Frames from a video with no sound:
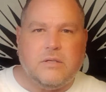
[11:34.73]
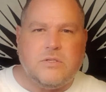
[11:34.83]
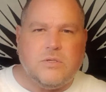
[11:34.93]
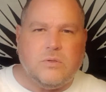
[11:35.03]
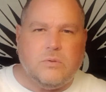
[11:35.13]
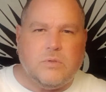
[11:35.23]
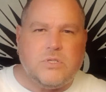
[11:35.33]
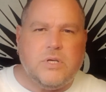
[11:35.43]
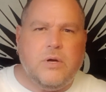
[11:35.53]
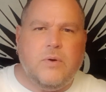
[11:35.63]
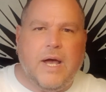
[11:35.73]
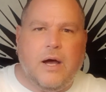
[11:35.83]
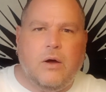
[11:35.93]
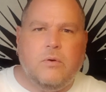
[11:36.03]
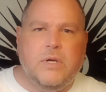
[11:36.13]
to show
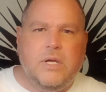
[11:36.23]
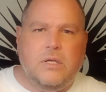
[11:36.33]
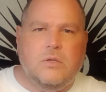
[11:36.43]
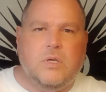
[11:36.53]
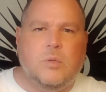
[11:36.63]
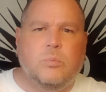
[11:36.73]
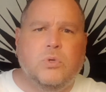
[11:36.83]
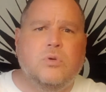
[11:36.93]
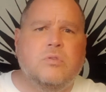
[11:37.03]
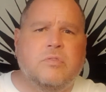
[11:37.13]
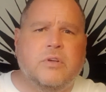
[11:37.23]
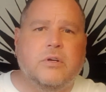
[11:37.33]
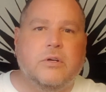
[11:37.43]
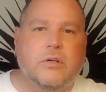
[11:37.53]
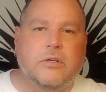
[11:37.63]
how you can move
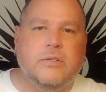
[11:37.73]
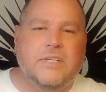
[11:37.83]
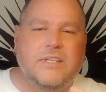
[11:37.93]
your